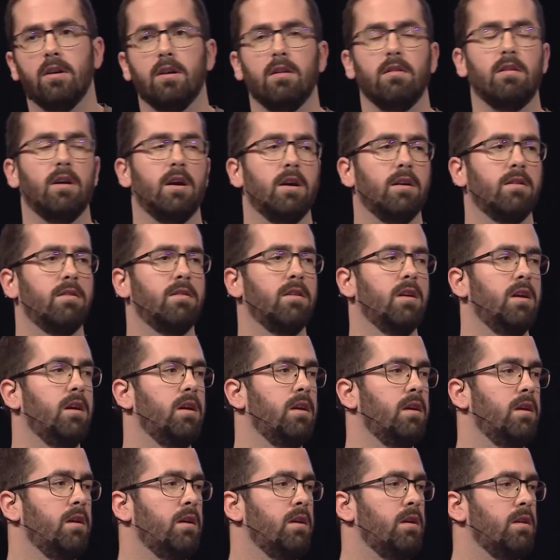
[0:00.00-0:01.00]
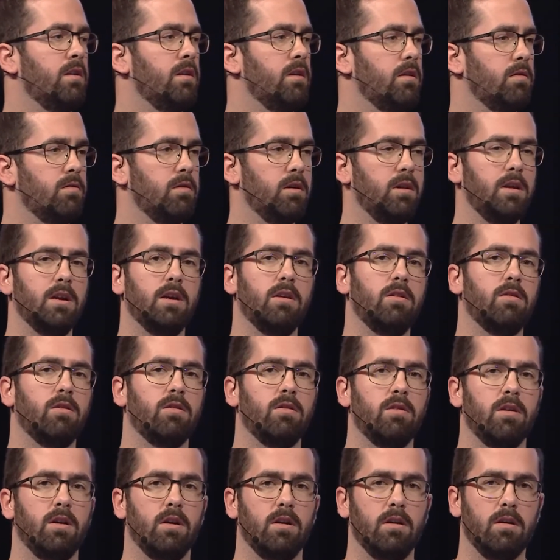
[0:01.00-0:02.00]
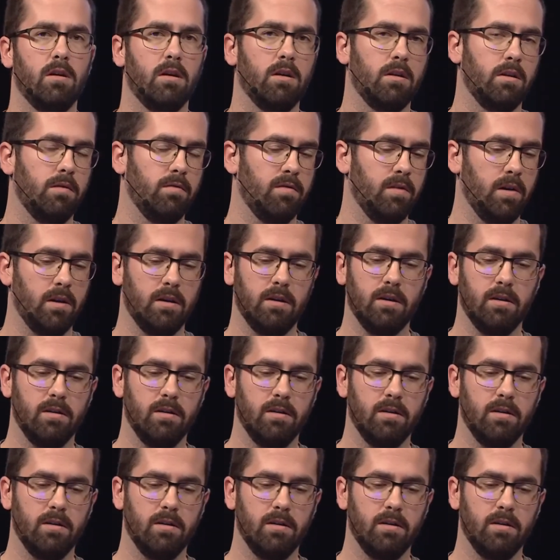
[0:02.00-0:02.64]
attacks. They're really interesting on very